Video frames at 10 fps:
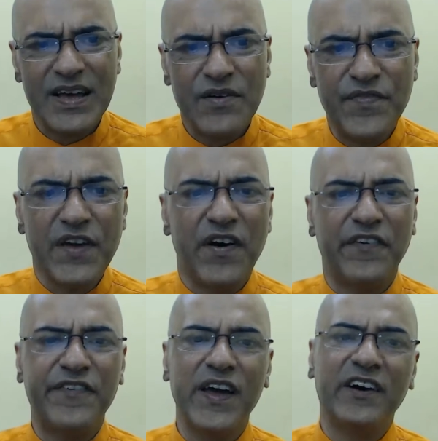We were
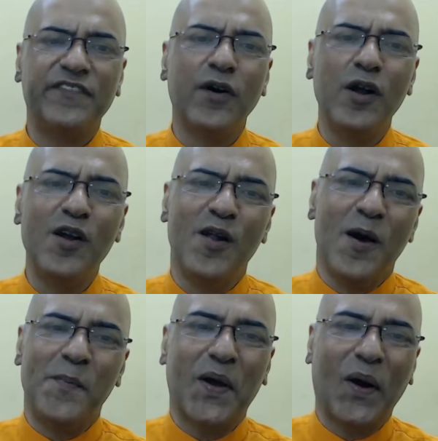
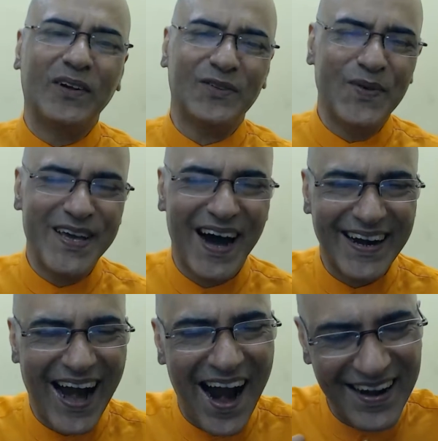fearful because we
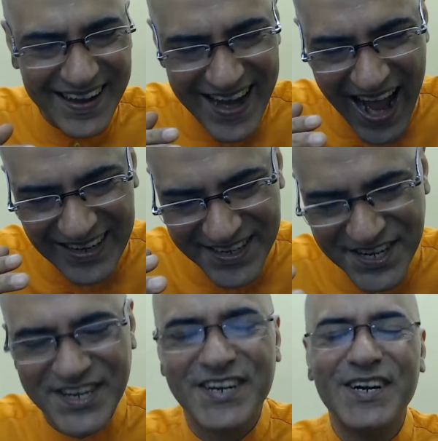are
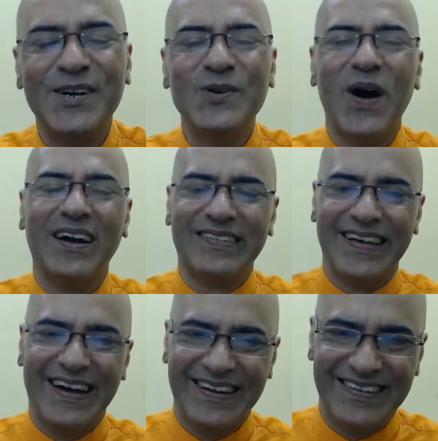attached to our
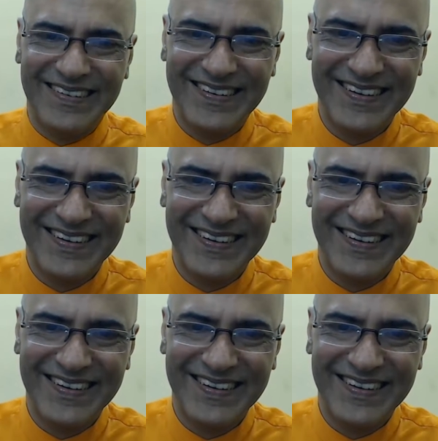son.